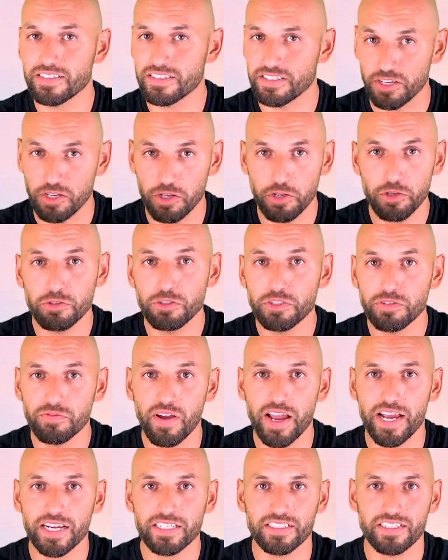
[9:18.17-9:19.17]
is a huge
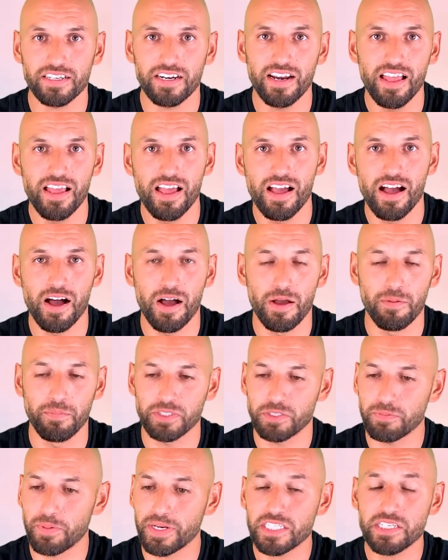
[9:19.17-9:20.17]
factor, um,
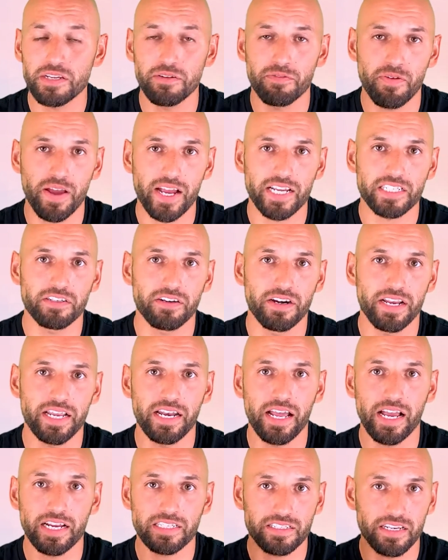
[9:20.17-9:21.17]
especially a factor in
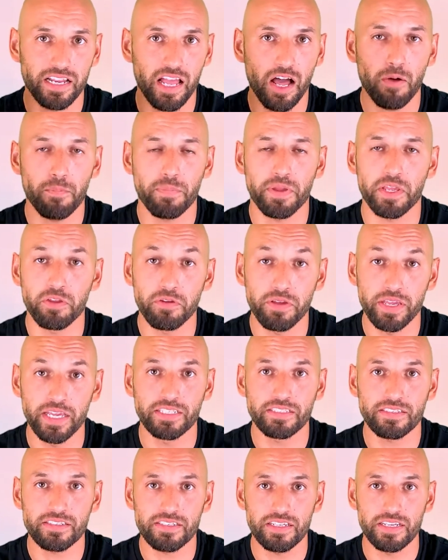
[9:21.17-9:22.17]
actually helping you
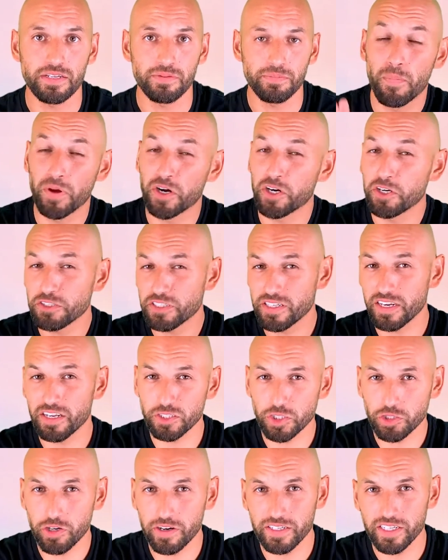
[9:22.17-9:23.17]
get sleep. But are you seeing a
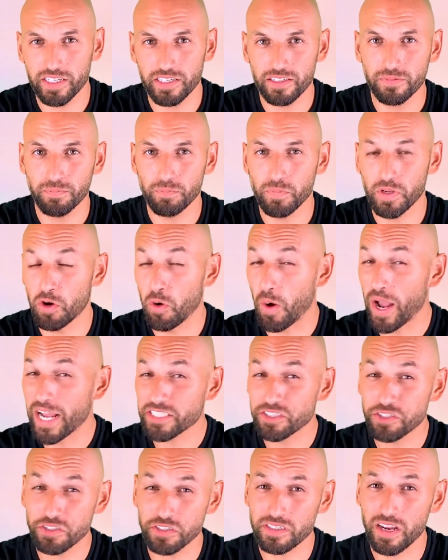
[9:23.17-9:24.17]
trend here? You know,
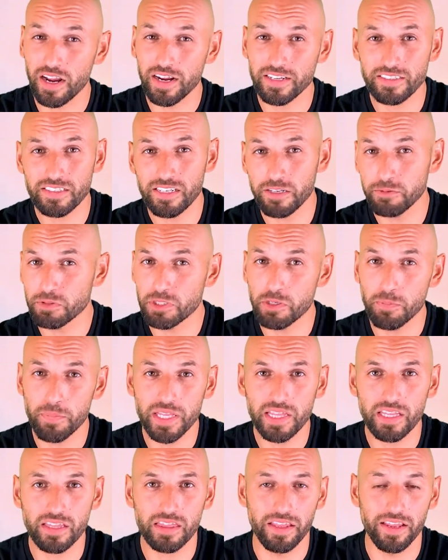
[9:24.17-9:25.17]
exercise seems to be
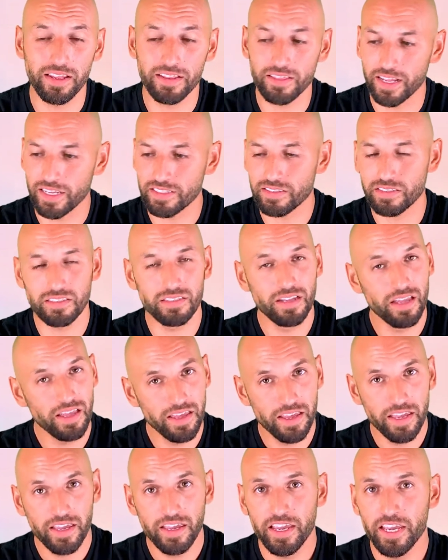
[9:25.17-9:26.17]
the thing that's
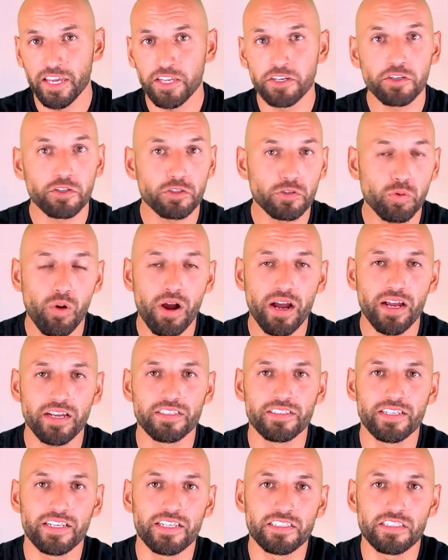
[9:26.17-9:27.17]

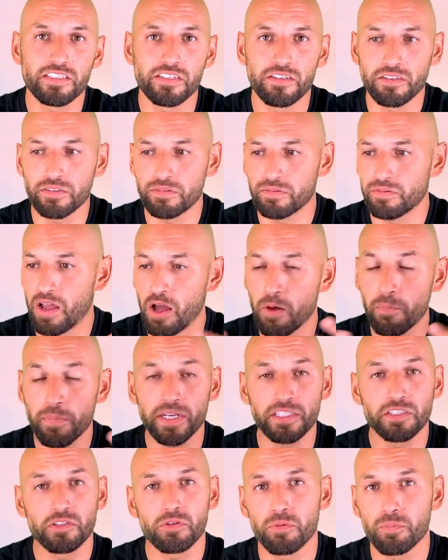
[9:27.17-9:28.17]
intertwined into
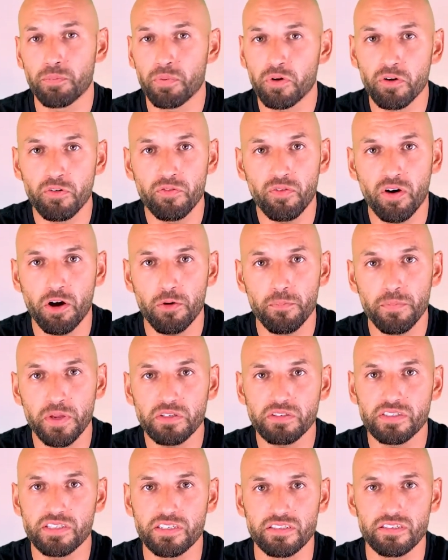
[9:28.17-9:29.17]
helping to improve our immune
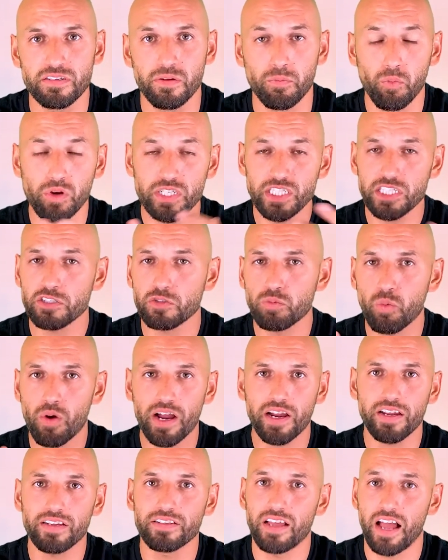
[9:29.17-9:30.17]
system, which is
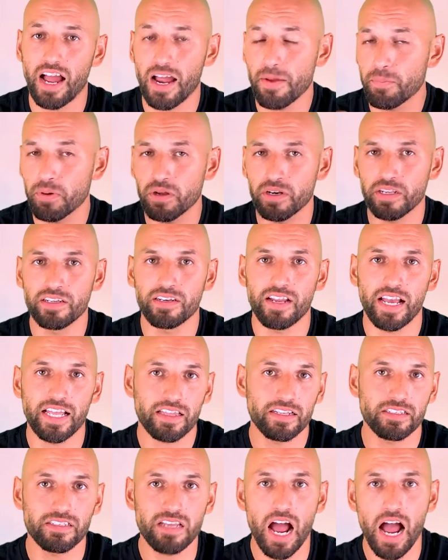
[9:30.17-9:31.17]
why I put it at
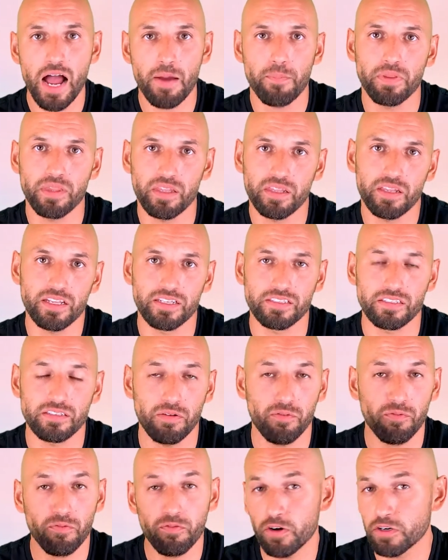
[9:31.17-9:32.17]
the top of the list. The
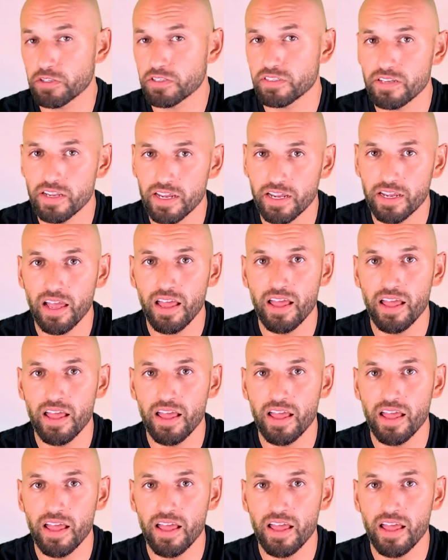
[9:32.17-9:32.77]
first thing